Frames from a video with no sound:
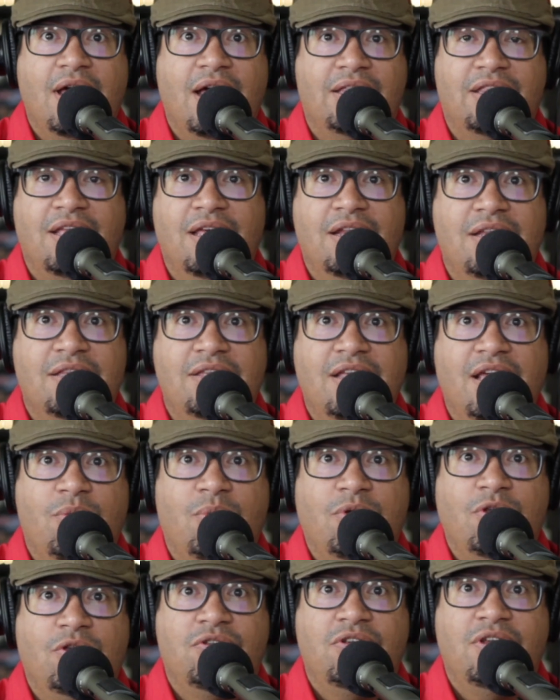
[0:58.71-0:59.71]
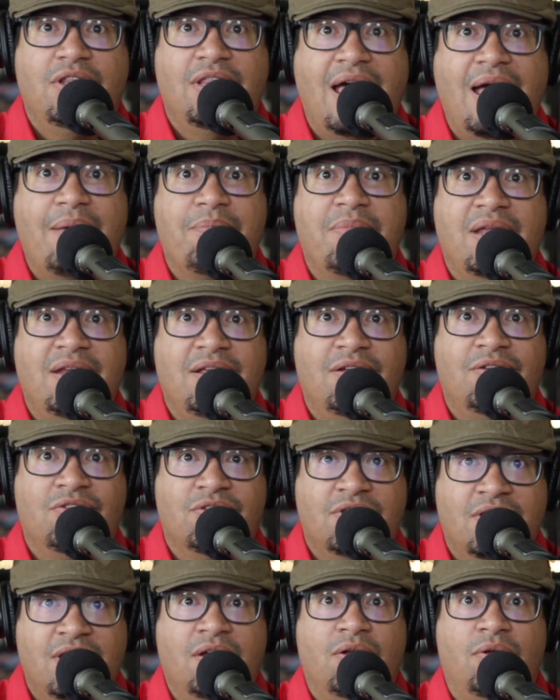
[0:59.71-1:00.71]
At the end of the day, when you see that many
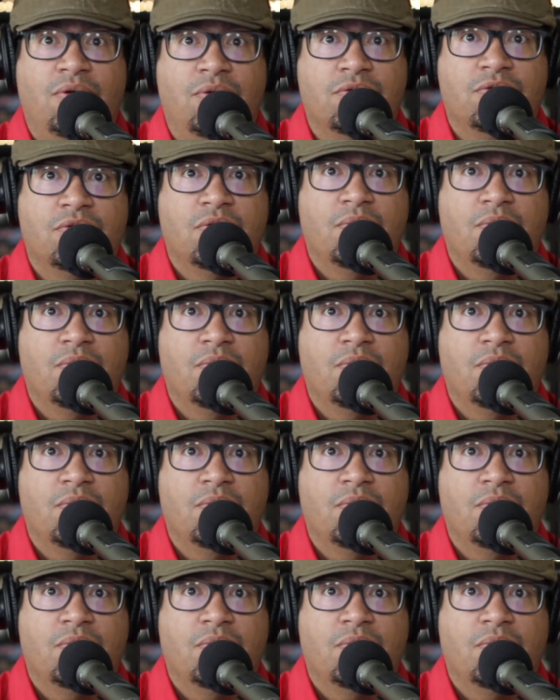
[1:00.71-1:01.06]
skills,